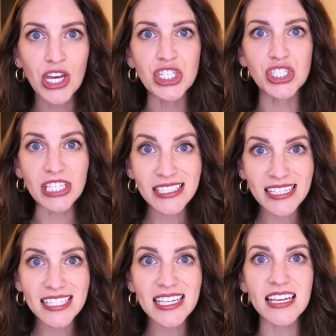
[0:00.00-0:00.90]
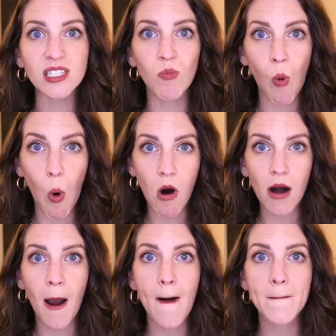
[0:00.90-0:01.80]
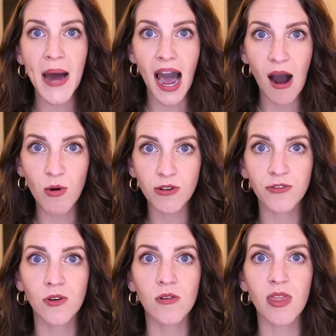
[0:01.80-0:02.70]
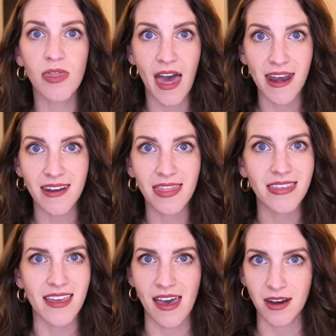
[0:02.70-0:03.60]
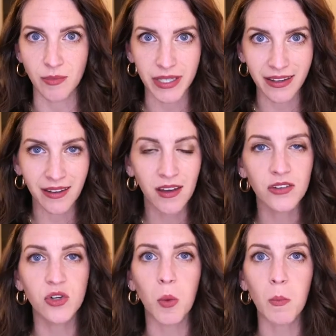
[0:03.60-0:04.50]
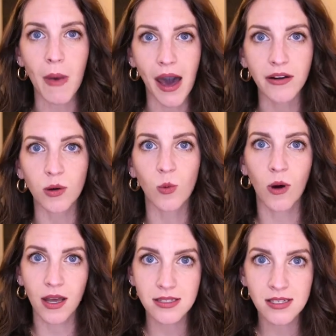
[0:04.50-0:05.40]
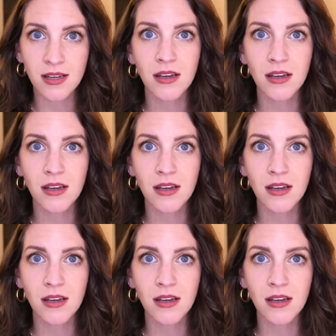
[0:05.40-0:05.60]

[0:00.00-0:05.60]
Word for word: Jesus is more powerful than the enemy, no matter what.